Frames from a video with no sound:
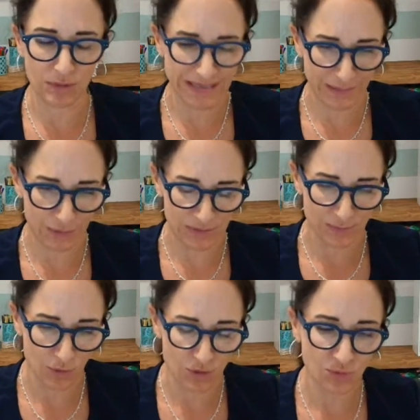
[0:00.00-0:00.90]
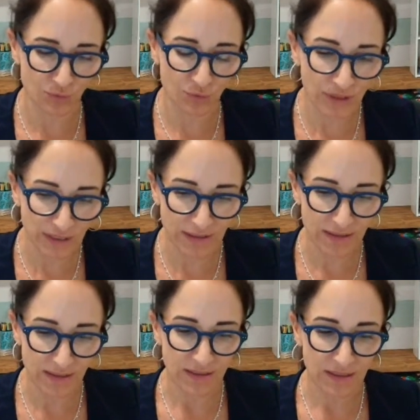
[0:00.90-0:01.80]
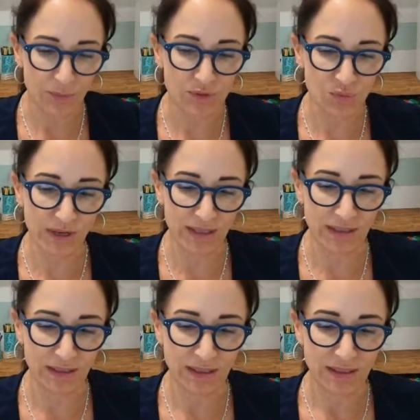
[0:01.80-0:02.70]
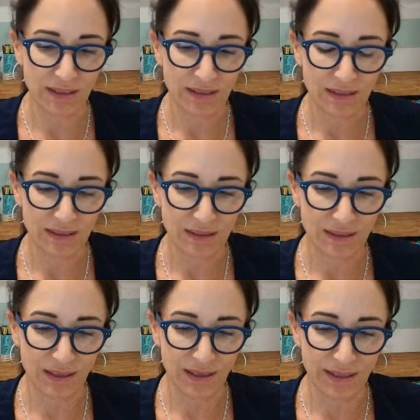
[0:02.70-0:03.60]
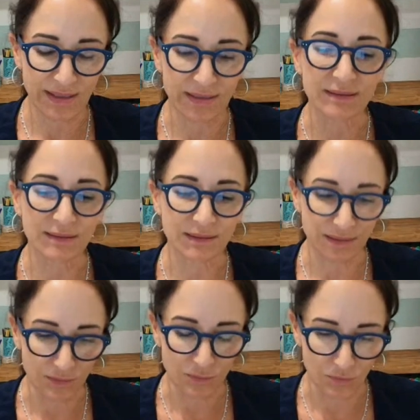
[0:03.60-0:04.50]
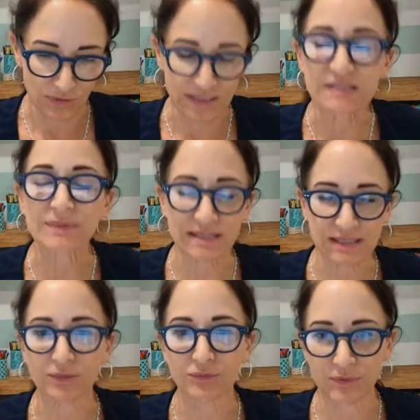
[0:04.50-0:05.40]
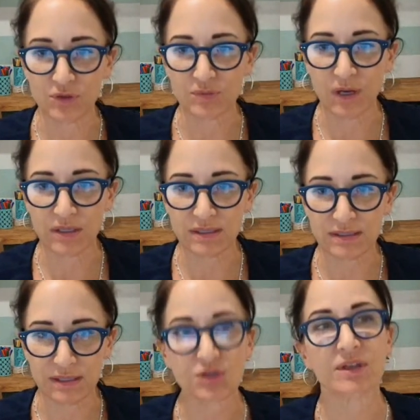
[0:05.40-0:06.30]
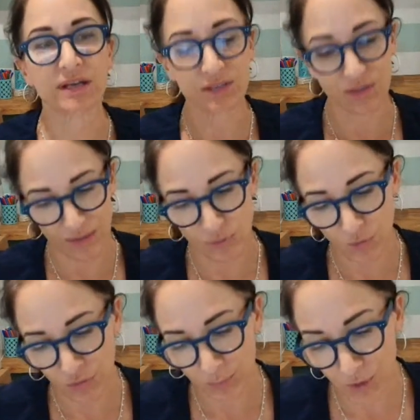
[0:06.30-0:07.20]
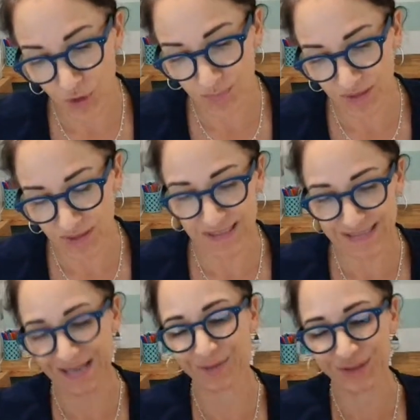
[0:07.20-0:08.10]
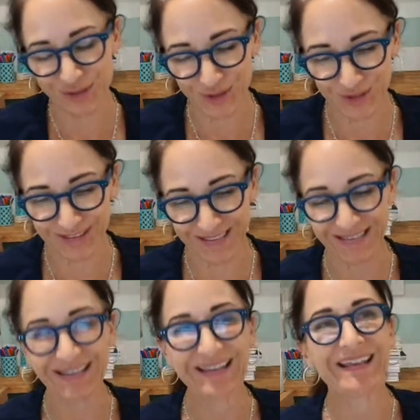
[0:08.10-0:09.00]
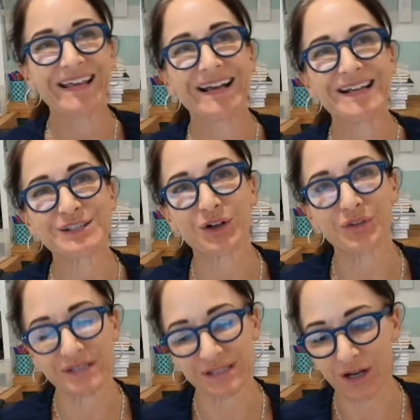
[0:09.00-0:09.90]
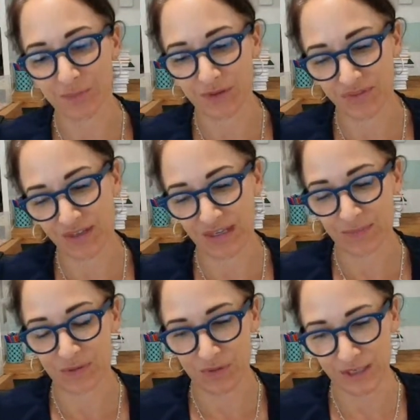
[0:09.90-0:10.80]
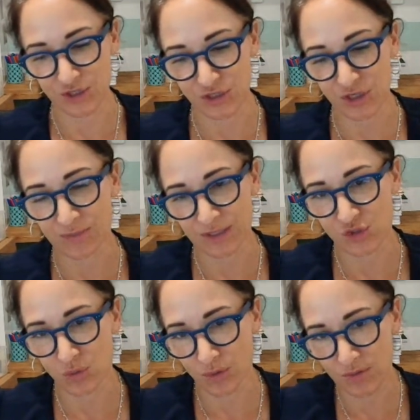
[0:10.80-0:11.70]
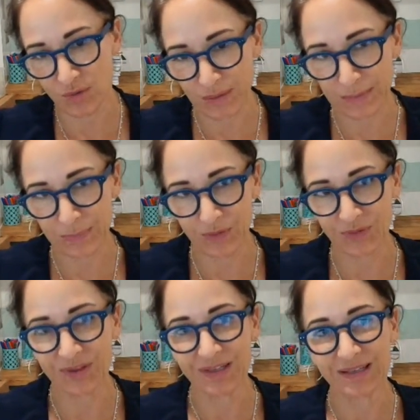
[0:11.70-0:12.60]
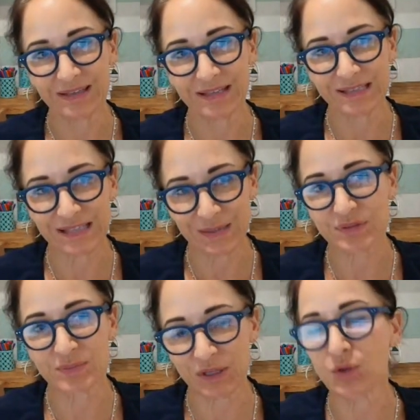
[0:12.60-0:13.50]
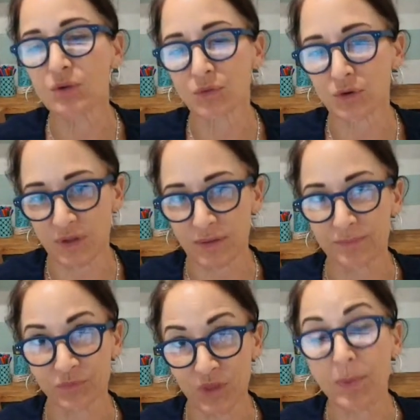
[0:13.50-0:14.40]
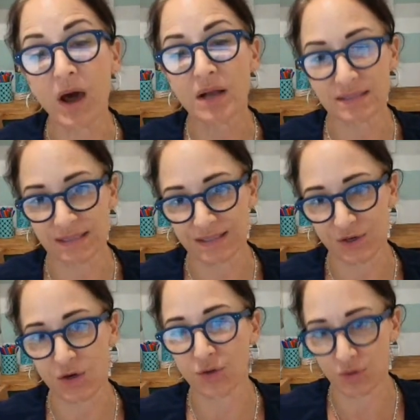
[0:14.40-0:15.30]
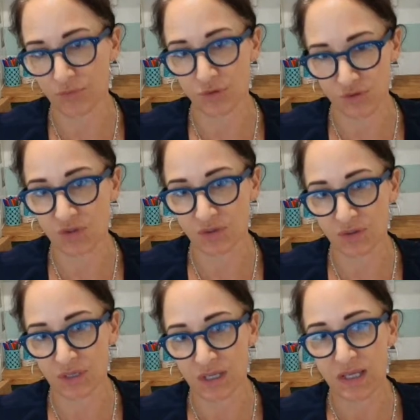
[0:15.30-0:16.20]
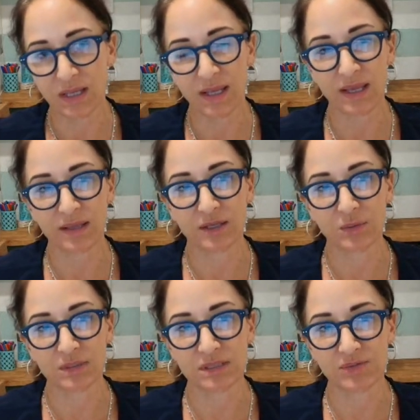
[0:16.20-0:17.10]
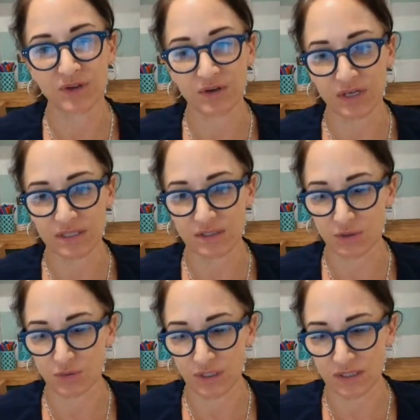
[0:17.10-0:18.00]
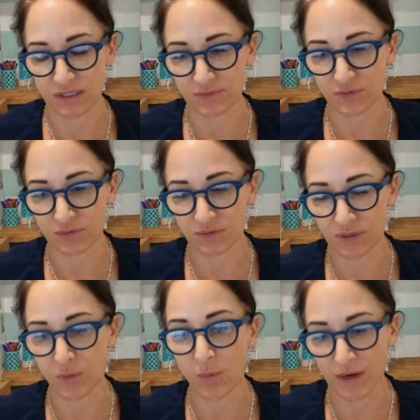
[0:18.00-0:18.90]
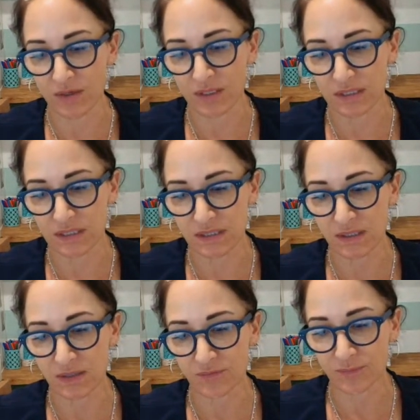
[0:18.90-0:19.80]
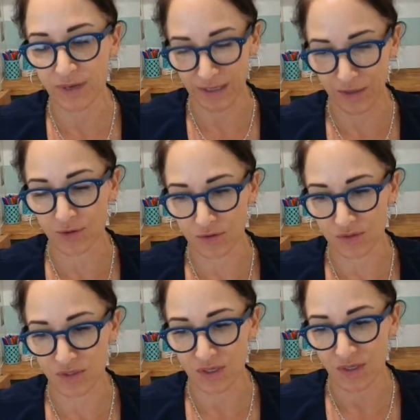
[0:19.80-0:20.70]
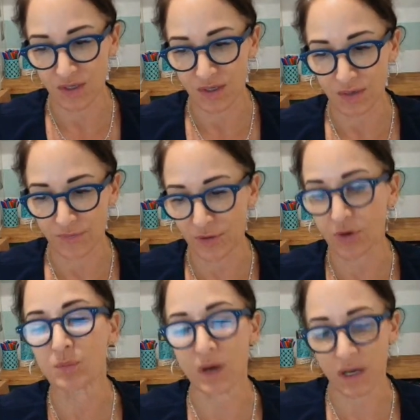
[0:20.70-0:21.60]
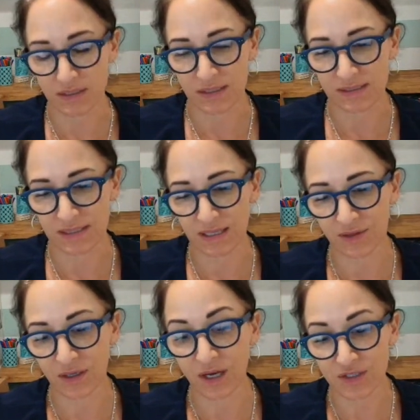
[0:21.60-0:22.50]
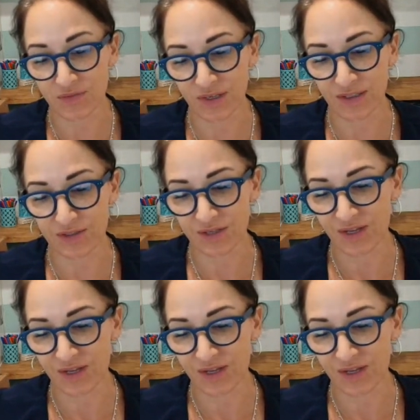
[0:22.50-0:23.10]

was most free, it was when I released myself from those boxes. And so then I wrote the book, because as I was journaling, I saw this common theme. And when I shared my stories with people, they seemed to be the boxes are universal. And there was various degrees of awareness by others of their own boxes. And I thought, gosh, if I could